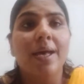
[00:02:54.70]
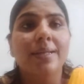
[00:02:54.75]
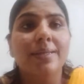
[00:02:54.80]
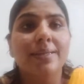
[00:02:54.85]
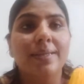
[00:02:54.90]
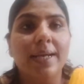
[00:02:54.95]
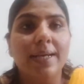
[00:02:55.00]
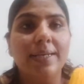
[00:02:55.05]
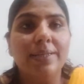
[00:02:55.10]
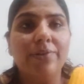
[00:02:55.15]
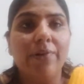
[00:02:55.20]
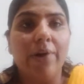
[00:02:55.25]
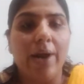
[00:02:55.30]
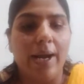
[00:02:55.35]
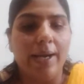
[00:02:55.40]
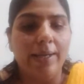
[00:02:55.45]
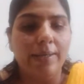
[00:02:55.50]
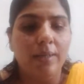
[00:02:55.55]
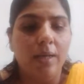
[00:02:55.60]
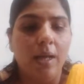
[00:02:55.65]
they
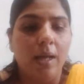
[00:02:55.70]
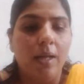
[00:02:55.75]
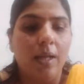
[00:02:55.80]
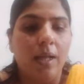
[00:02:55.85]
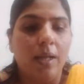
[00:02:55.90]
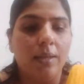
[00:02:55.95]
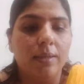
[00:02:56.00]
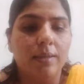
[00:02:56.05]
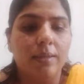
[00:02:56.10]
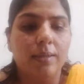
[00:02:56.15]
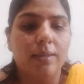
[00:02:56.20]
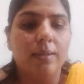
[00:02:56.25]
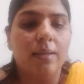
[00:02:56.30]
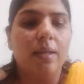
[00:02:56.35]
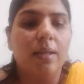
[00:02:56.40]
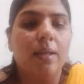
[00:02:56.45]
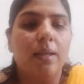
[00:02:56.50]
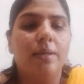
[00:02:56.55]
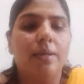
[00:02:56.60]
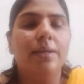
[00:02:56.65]
tried
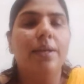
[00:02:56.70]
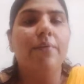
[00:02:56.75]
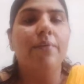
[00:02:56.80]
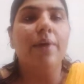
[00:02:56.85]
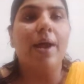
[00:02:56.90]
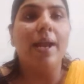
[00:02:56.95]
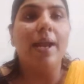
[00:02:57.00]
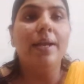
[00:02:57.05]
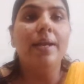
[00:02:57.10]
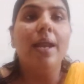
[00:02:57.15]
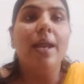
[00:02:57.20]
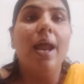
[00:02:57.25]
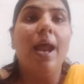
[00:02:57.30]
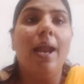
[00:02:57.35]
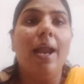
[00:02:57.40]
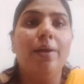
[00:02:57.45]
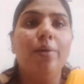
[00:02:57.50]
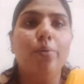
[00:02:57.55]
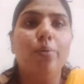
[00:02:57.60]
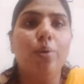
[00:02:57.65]
divide
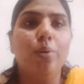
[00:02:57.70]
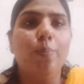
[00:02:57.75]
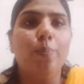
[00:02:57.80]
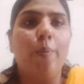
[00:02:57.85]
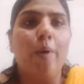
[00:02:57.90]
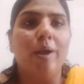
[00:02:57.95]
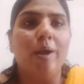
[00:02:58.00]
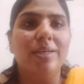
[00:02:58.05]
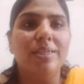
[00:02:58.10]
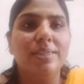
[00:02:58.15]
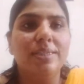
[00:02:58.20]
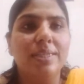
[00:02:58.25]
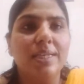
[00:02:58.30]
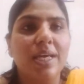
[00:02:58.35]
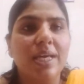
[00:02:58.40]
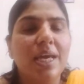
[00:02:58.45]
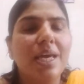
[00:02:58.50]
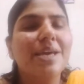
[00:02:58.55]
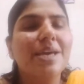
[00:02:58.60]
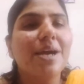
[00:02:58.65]
and rule
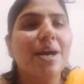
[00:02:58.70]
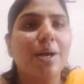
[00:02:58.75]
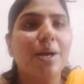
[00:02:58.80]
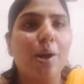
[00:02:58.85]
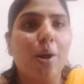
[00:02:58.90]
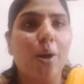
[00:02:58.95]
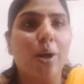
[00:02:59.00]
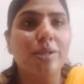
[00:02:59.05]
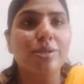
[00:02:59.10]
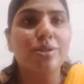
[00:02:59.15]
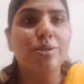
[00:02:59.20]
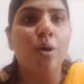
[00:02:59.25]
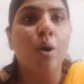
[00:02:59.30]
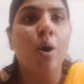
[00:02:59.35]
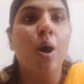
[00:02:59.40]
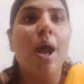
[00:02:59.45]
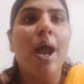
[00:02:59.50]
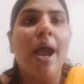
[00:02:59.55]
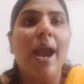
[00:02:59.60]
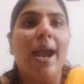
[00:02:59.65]
policy here also,
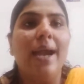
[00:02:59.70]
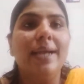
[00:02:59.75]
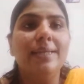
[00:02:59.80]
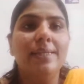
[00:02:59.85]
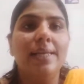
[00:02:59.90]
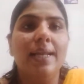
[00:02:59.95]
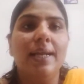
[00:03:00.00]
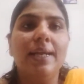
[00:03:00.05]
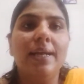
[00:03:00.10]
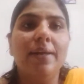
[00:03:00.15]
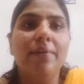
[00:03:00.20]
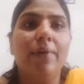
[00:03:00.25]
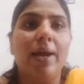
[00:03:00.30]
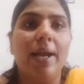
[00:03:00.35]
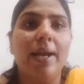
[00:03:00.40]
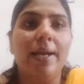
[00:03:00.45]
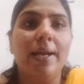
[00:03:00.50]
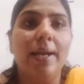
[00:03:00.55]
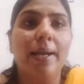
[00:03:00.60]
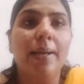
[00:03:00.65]
and they
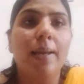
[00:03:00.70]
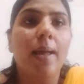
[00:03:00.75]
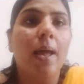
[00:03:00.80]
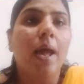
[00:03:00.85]
divided